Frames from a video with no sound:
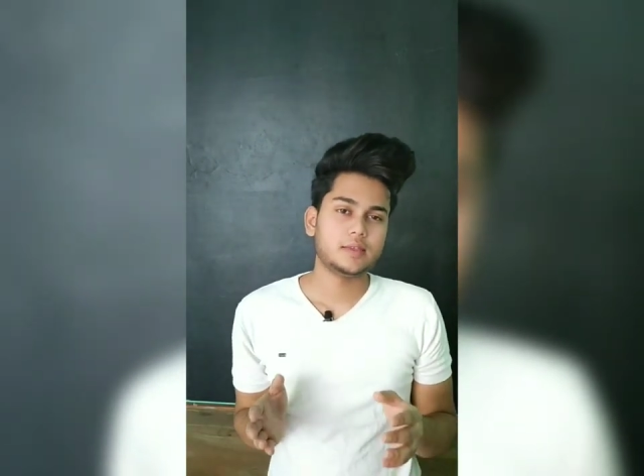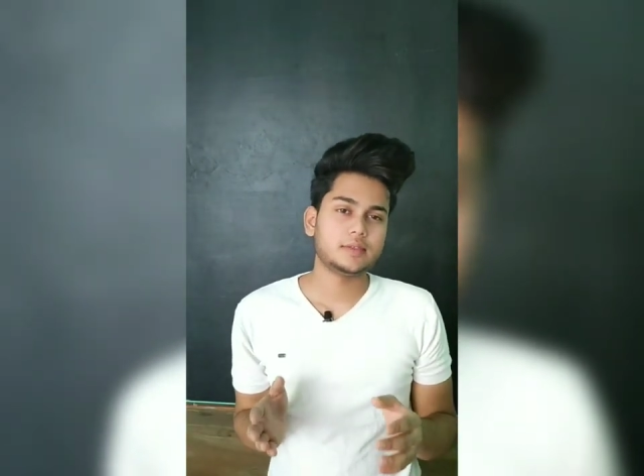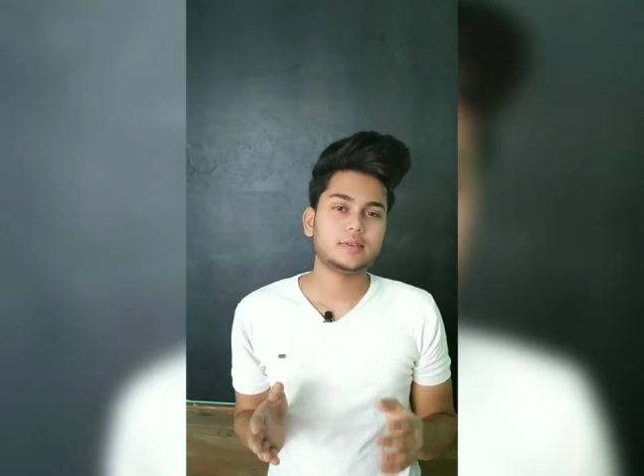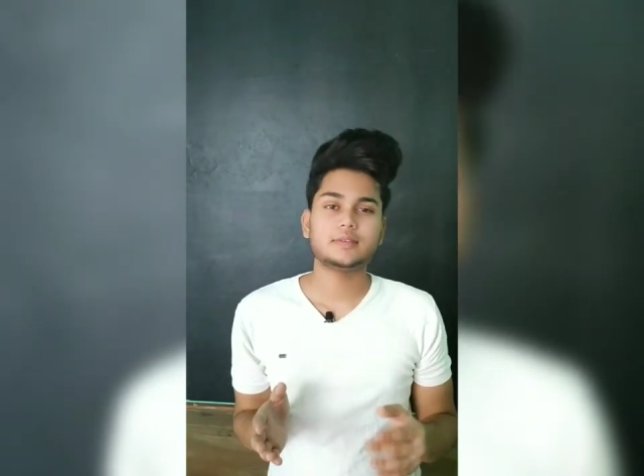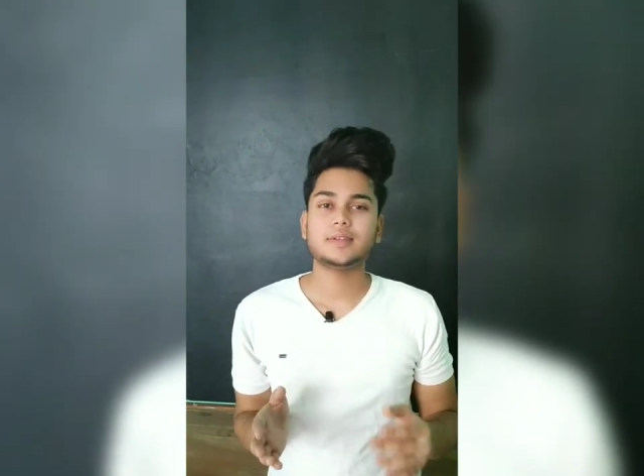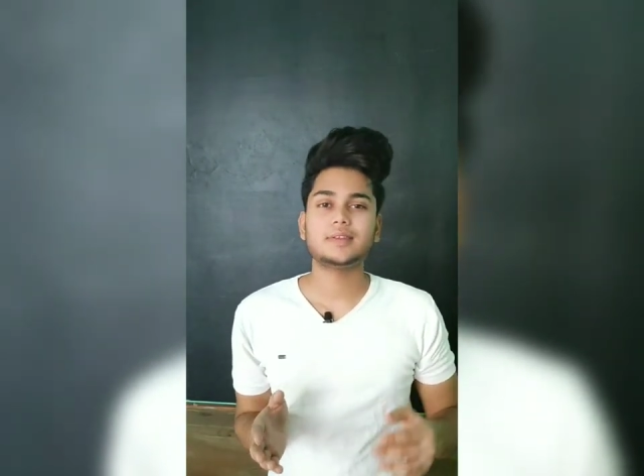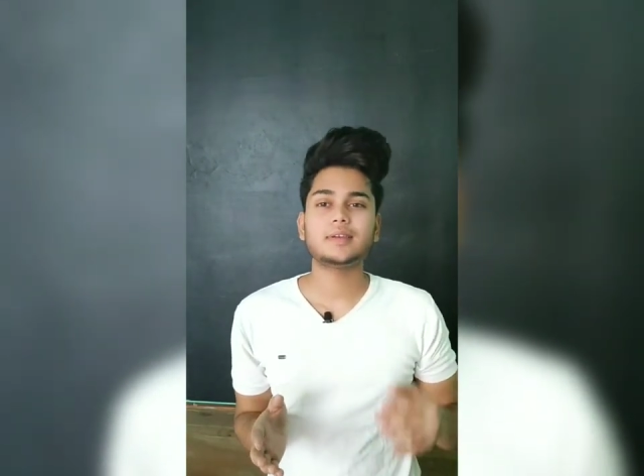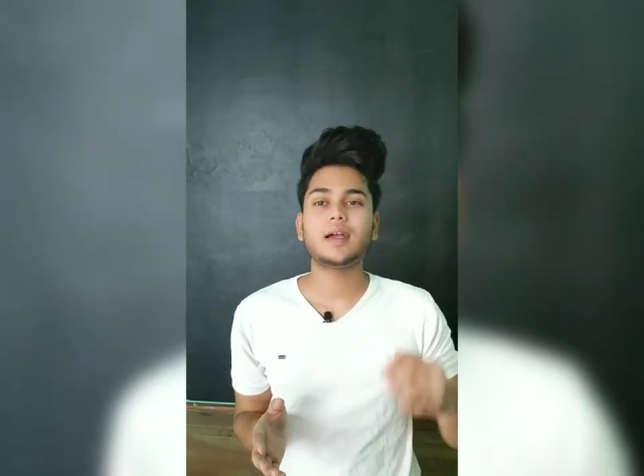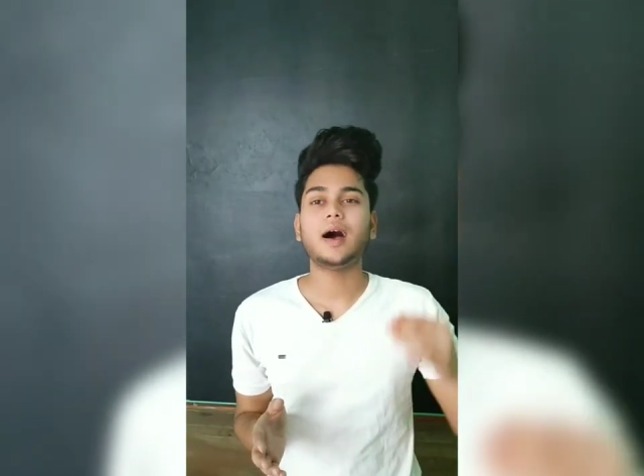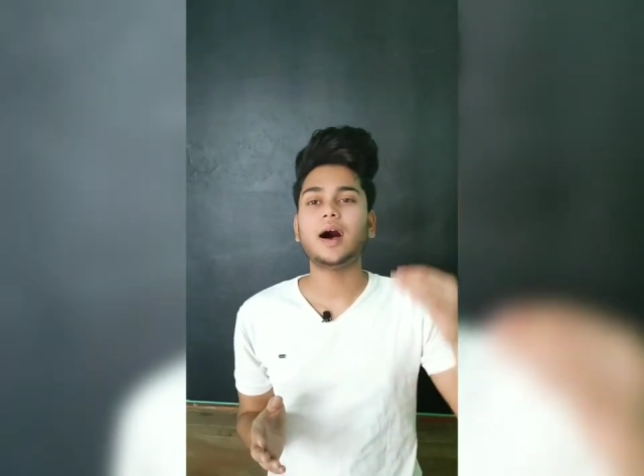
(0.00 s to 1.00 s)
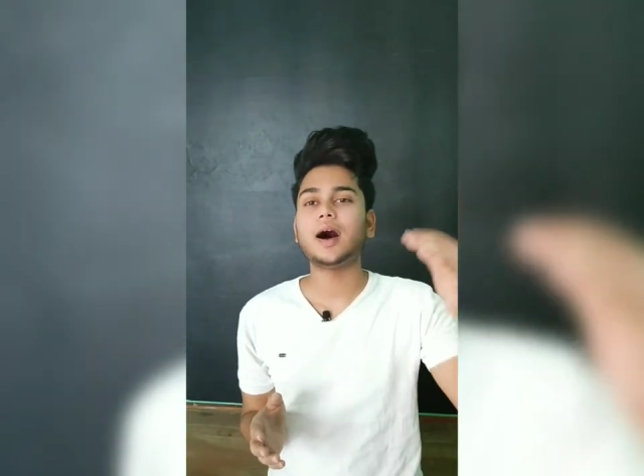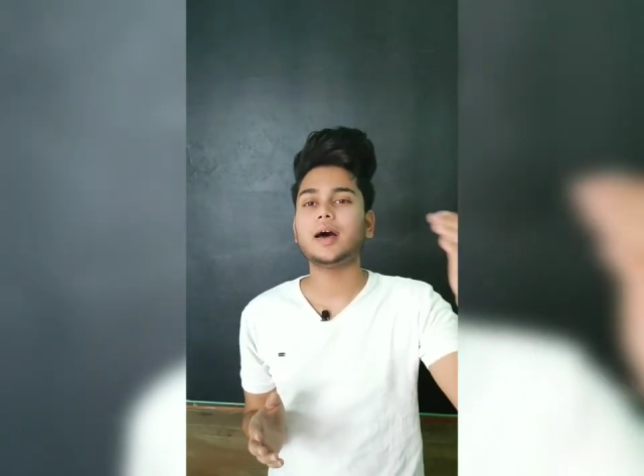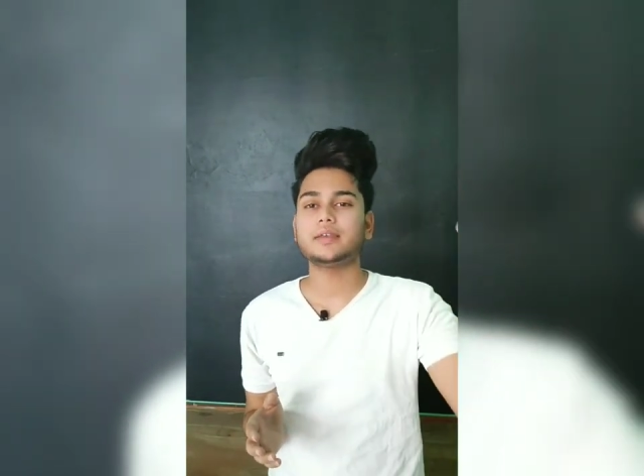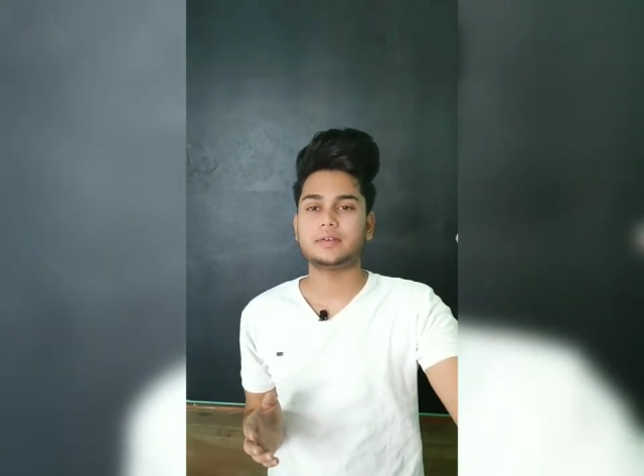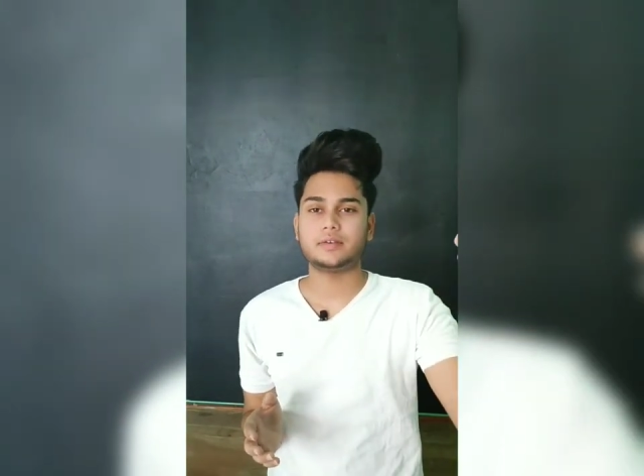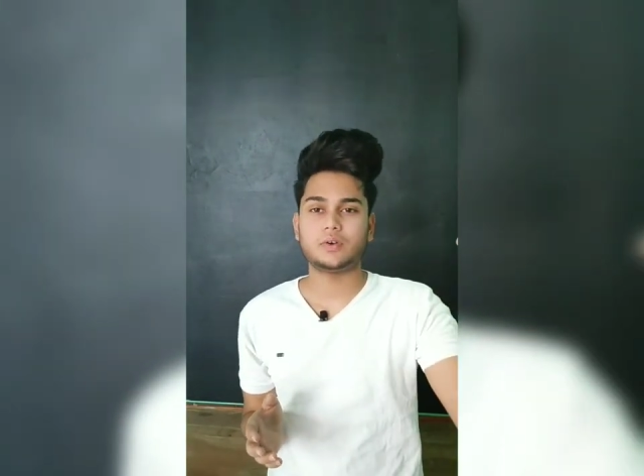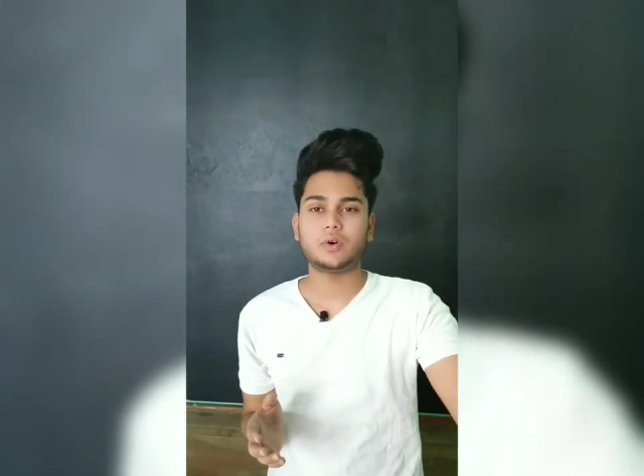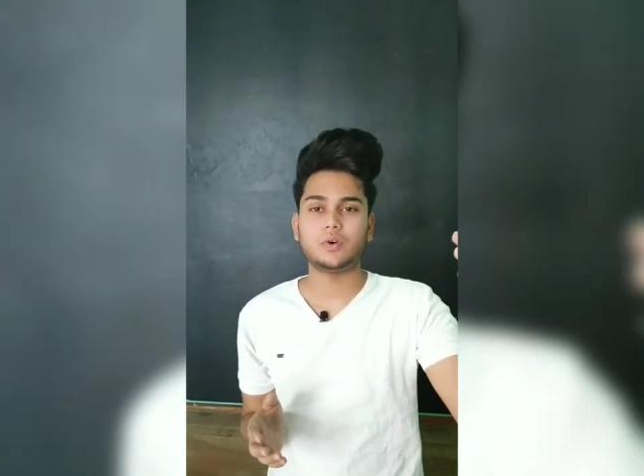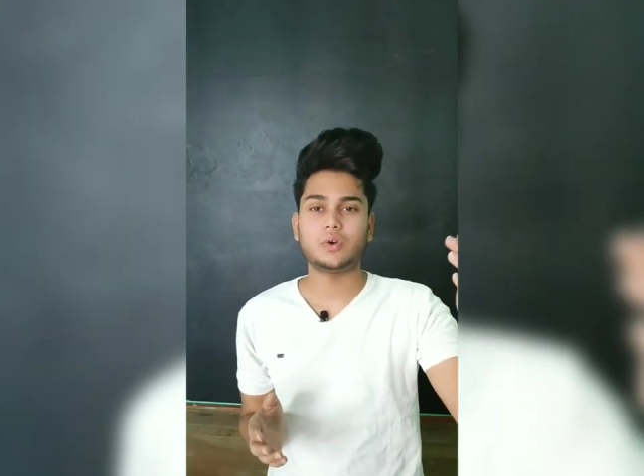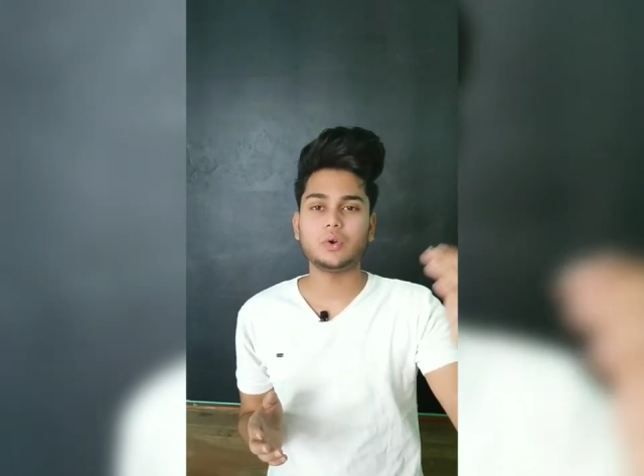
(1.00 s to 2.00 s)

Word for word: There is nothing higher or